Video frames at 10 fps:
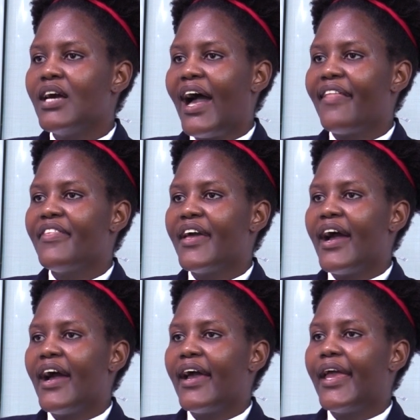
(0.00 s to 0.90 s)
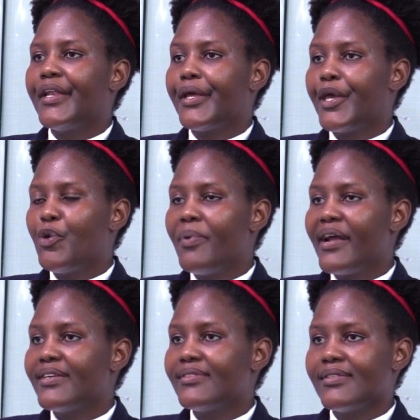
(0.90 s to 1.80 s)
Are there
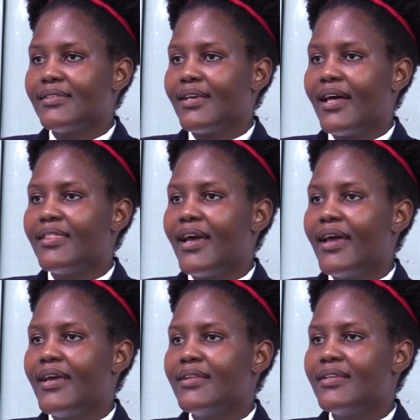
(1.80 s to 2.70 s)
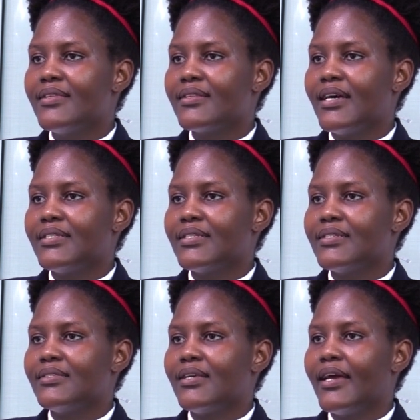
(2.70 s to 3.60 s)
encumbrances? Are there anything that
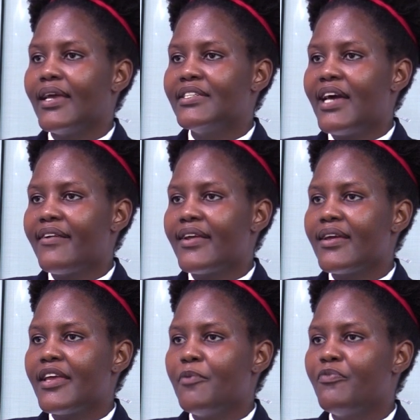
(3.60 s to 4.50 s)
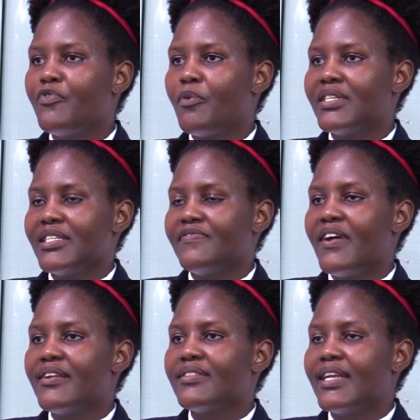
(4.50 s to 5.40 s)
is hindering him from
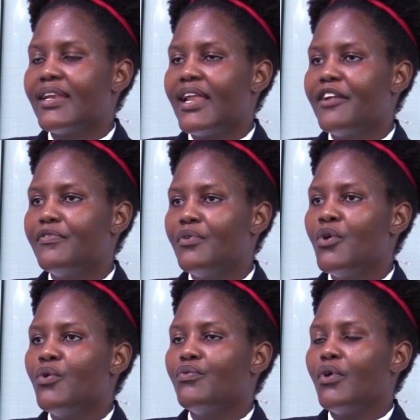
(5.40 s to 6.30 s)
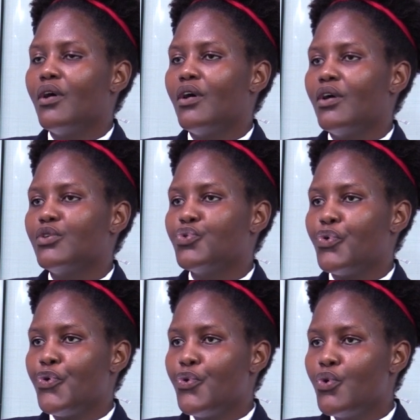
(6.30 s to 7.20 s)
transferring that land to
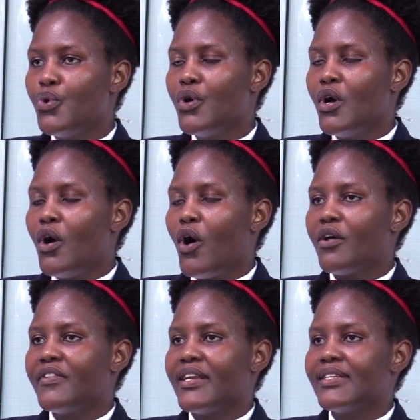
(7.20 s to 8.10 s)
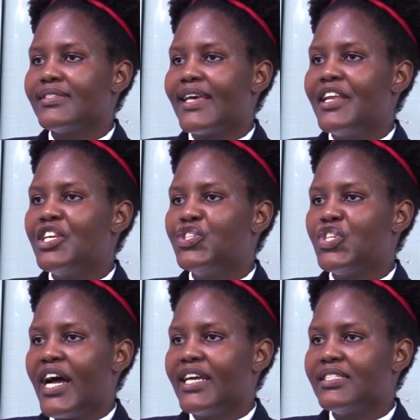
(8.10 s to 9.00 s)
you? Or there is any
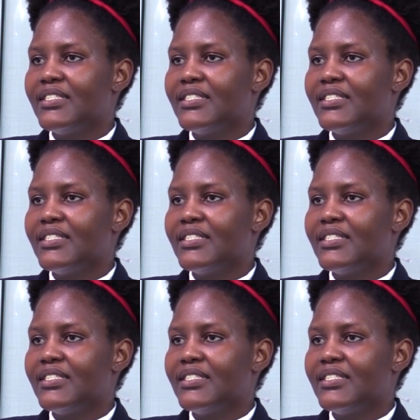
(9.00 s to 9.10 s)
charge?